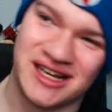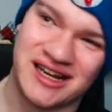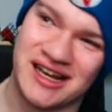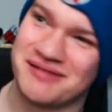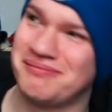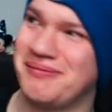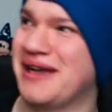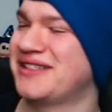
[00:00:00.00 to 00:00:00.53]
they
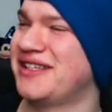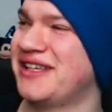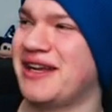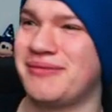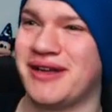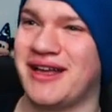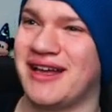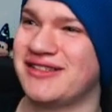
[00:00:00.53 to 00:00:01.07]
like mix it
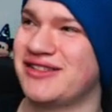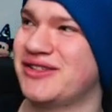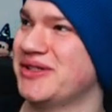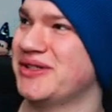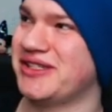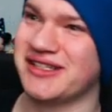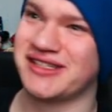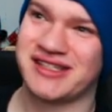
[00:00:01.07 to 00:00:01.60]
up again, so
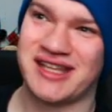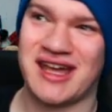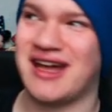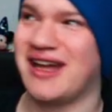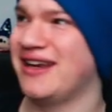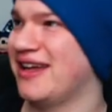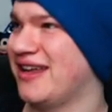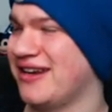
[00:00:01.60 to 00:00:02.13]
it's not
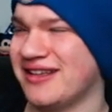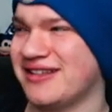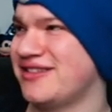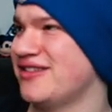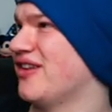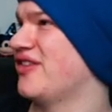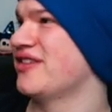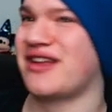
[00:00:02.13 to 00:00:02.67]
Skynet,
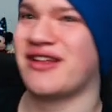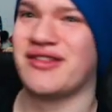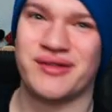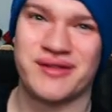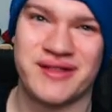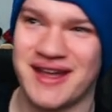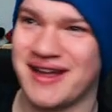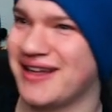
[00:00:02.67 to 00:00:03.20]
it's not this
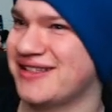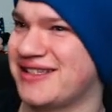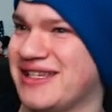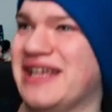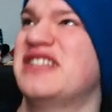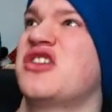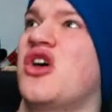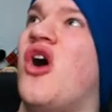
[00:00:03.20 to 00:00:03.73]
other thing, it's
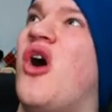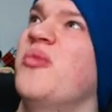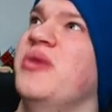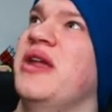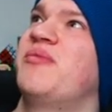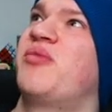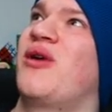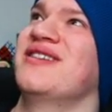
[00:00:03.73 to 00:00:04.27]
it's
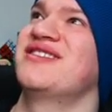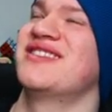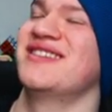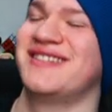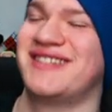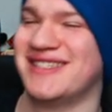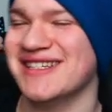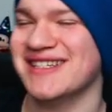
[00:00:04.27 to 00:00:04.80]

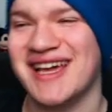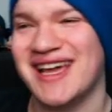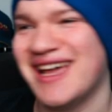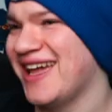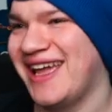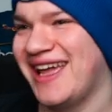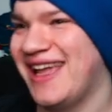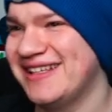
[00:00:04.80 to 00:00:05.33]
omnipresent.
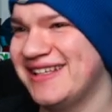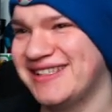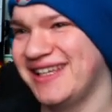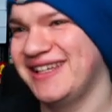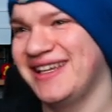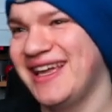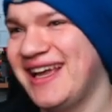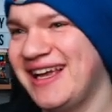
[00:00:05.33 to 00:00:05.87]

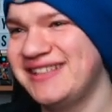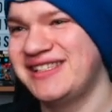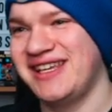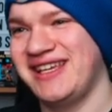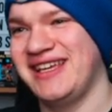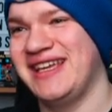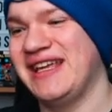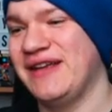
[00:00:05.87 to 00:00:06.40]
Easy,
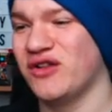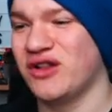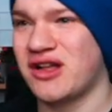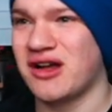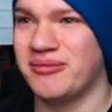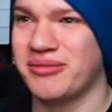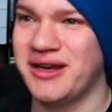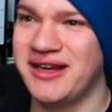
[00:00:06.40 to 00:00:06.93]
easy evil
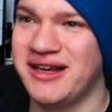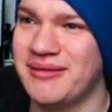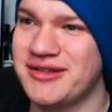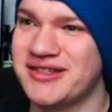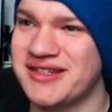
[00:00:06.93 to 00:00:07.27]
company name,